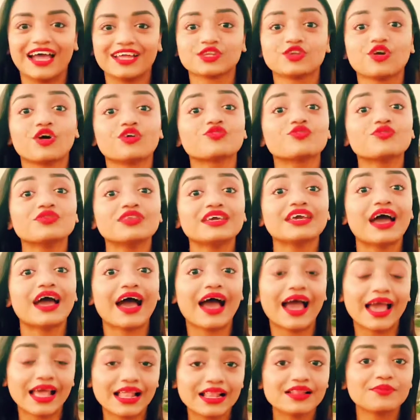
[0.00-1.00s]
And not
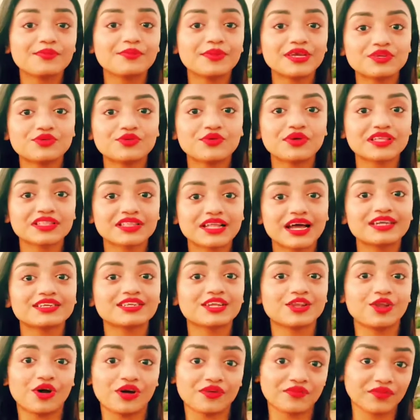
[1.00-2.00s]
only I'll be doing
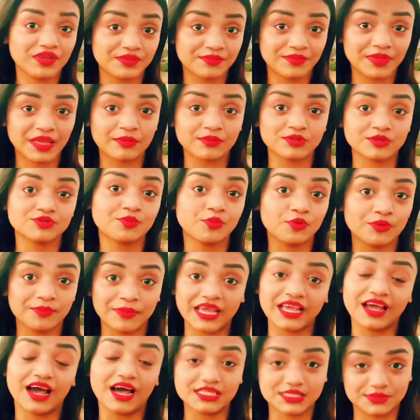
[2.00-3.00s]
that, along with me I'm going to
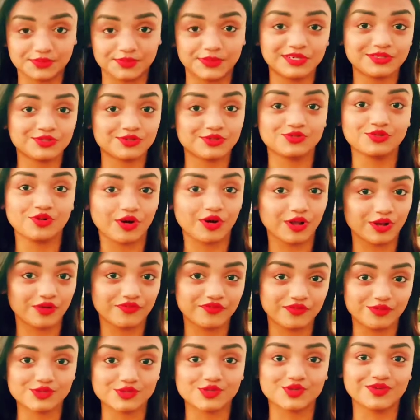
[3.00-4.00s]
put my husband to do
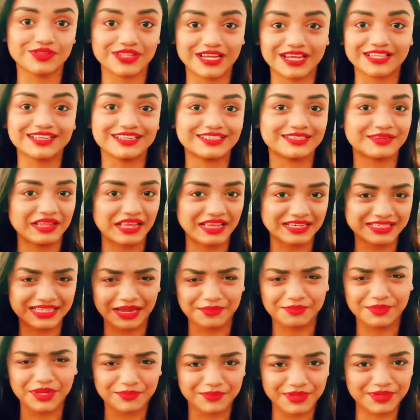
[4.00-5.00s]
all of those, so that
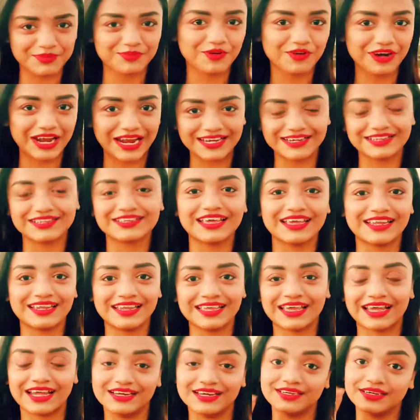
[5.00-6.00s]
it can be a bit more
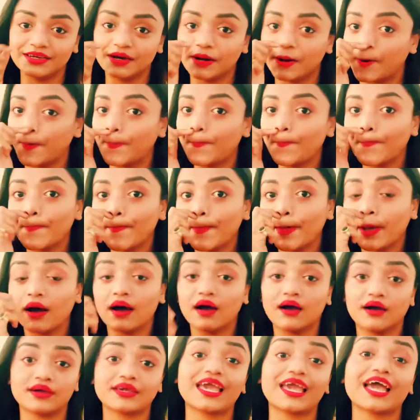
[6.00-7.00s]
entertaining and
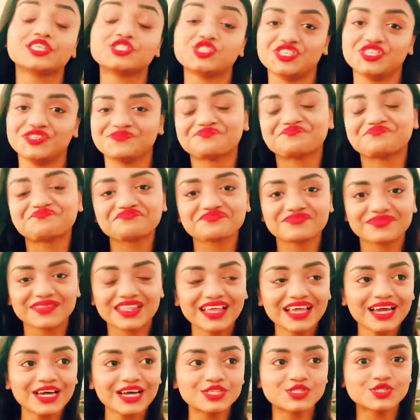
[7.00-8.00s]
catchy.
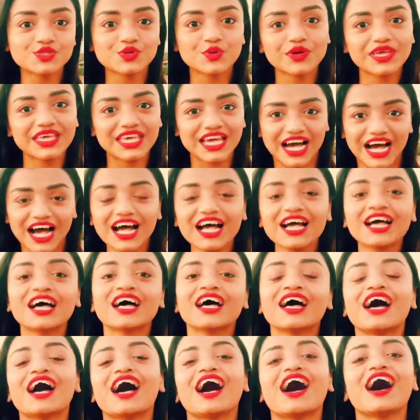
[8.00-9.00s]
So
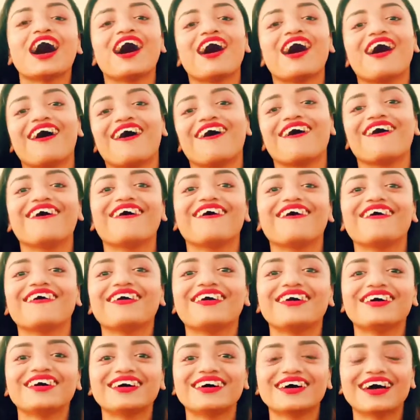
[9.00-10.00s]

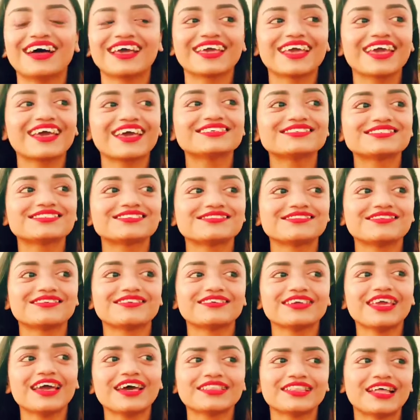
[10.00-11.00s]
I guess
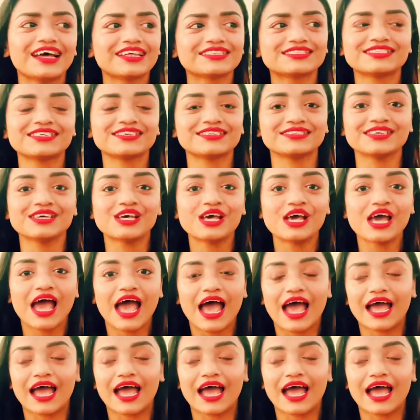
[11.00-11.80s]
that's it.